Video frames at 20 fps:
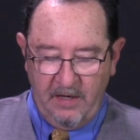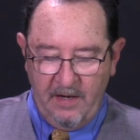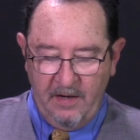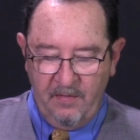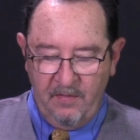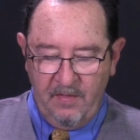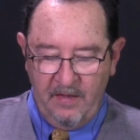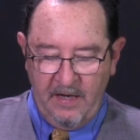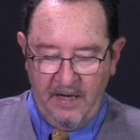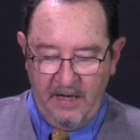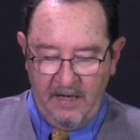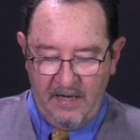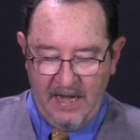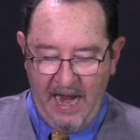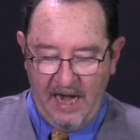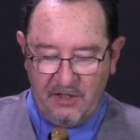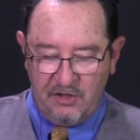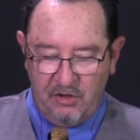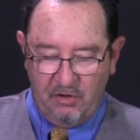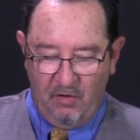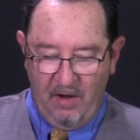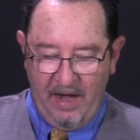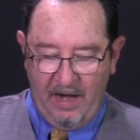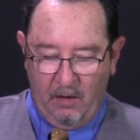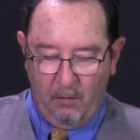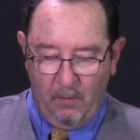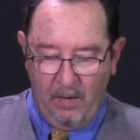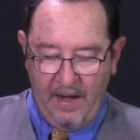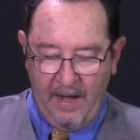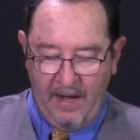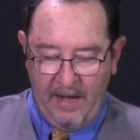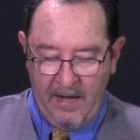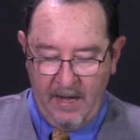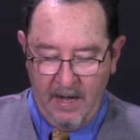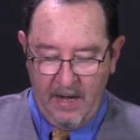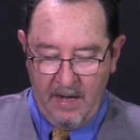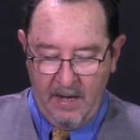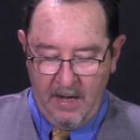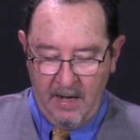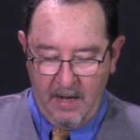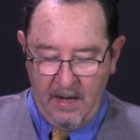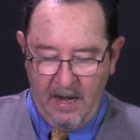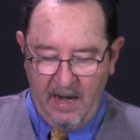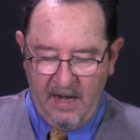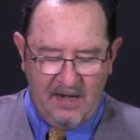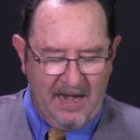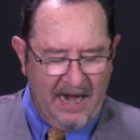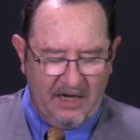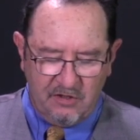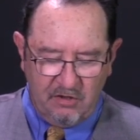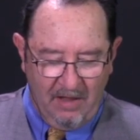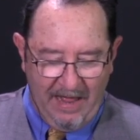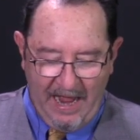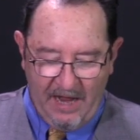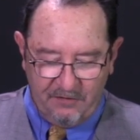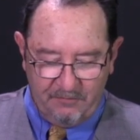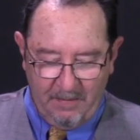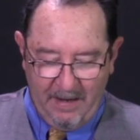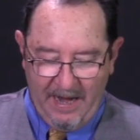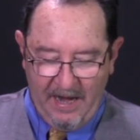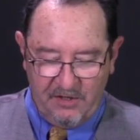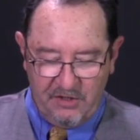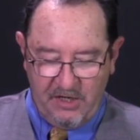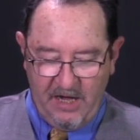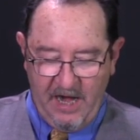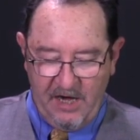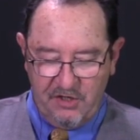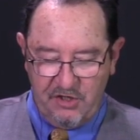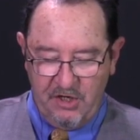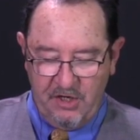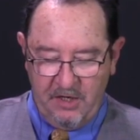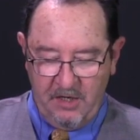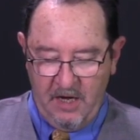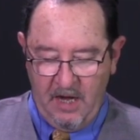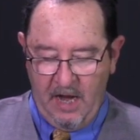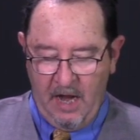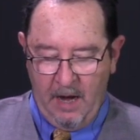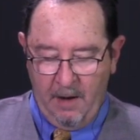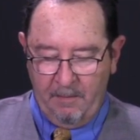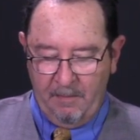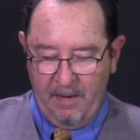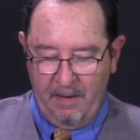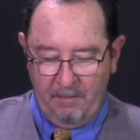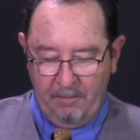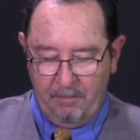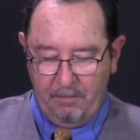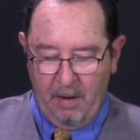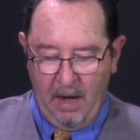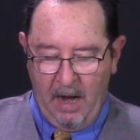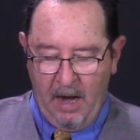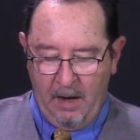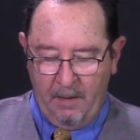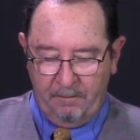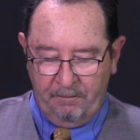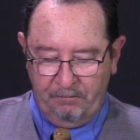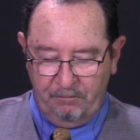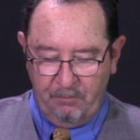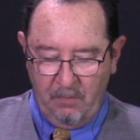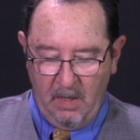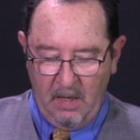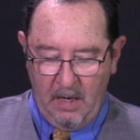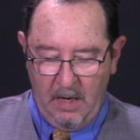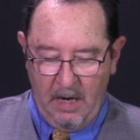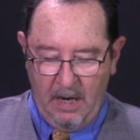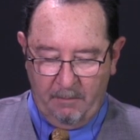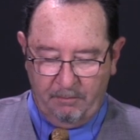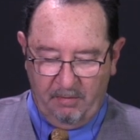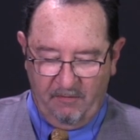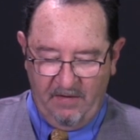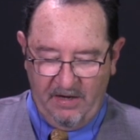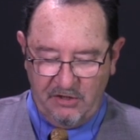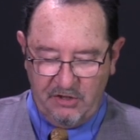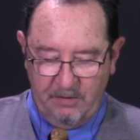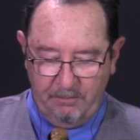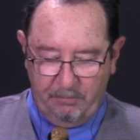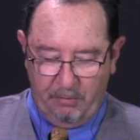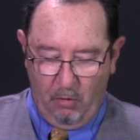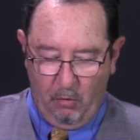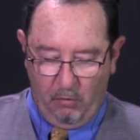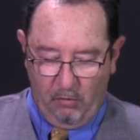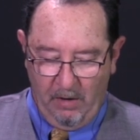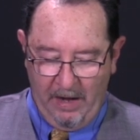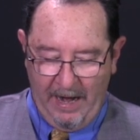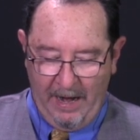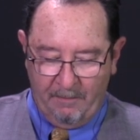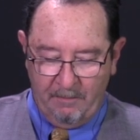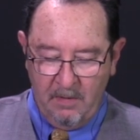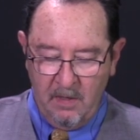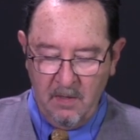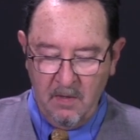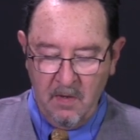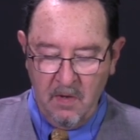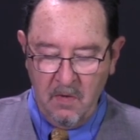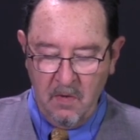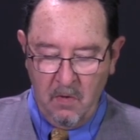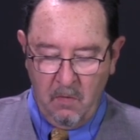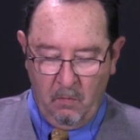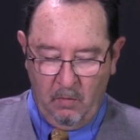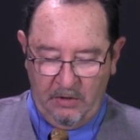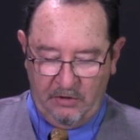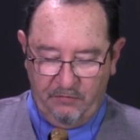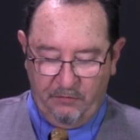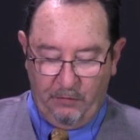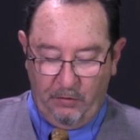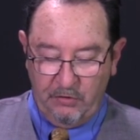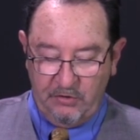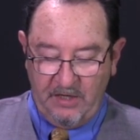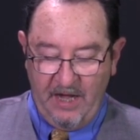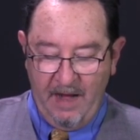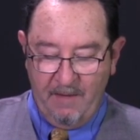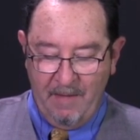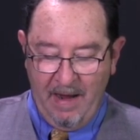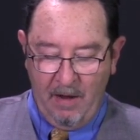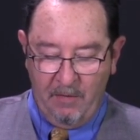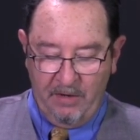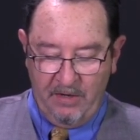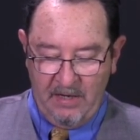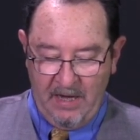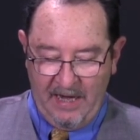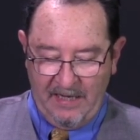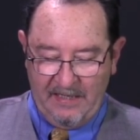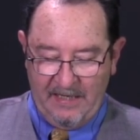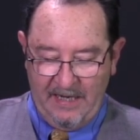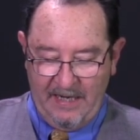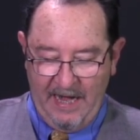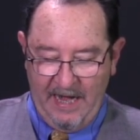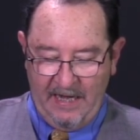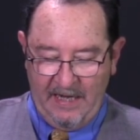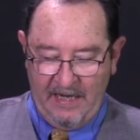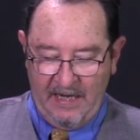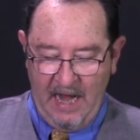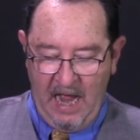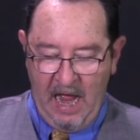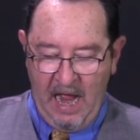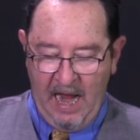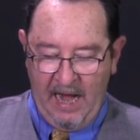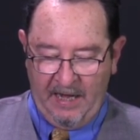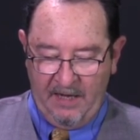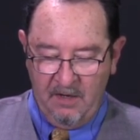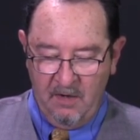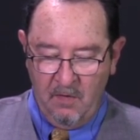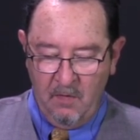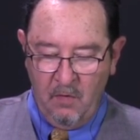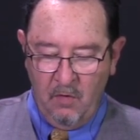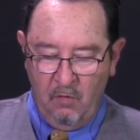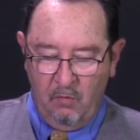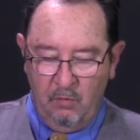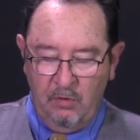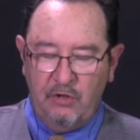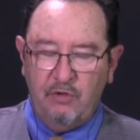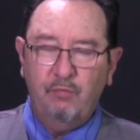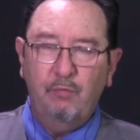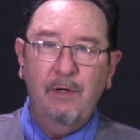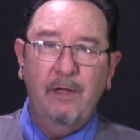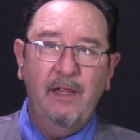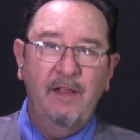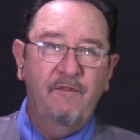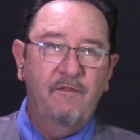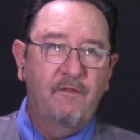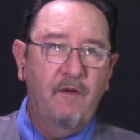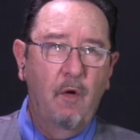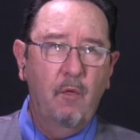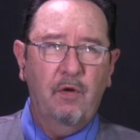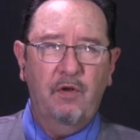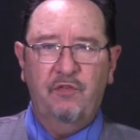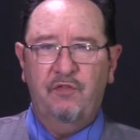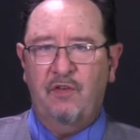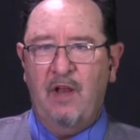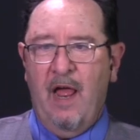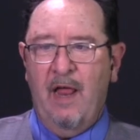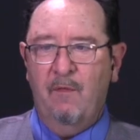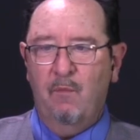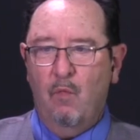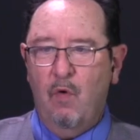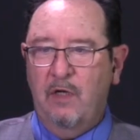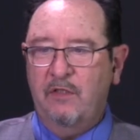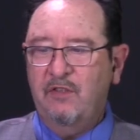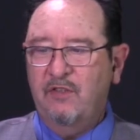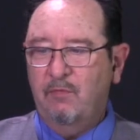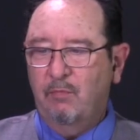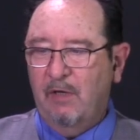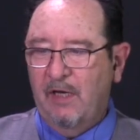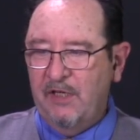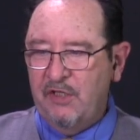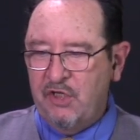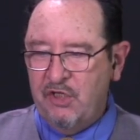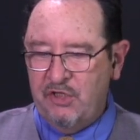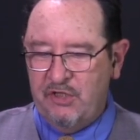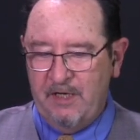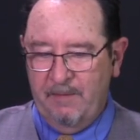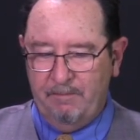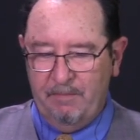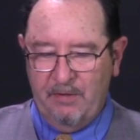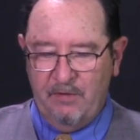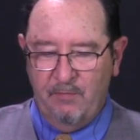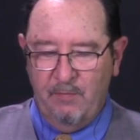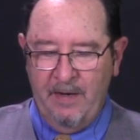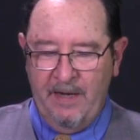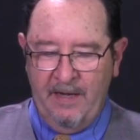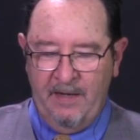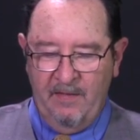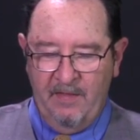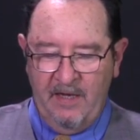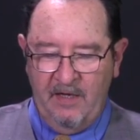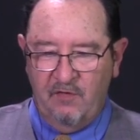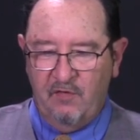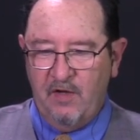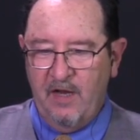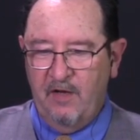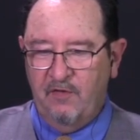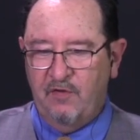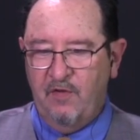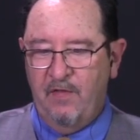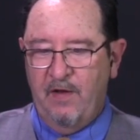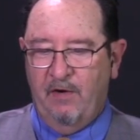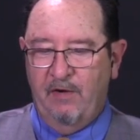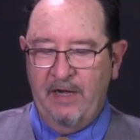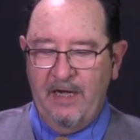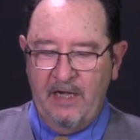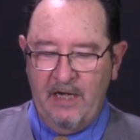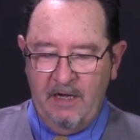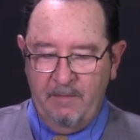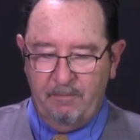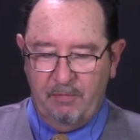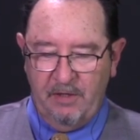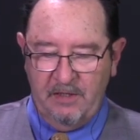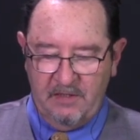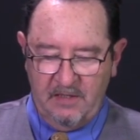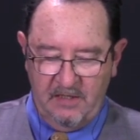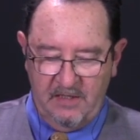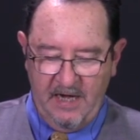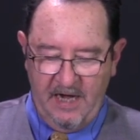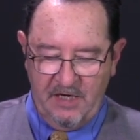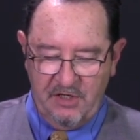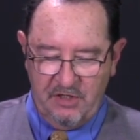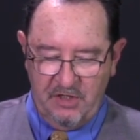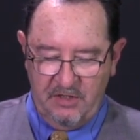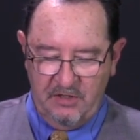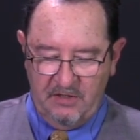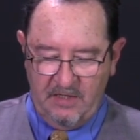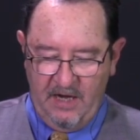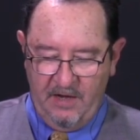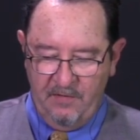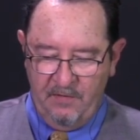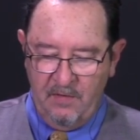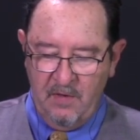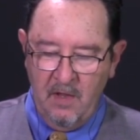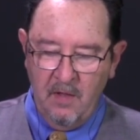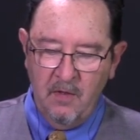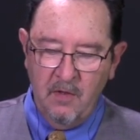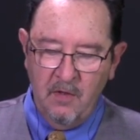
in the National Airway, a uh, National Asthma Education um, and um, uh, Prevention Program, which first came out in 1989, which really focused on what's the relationship between these kids and their ED presentations and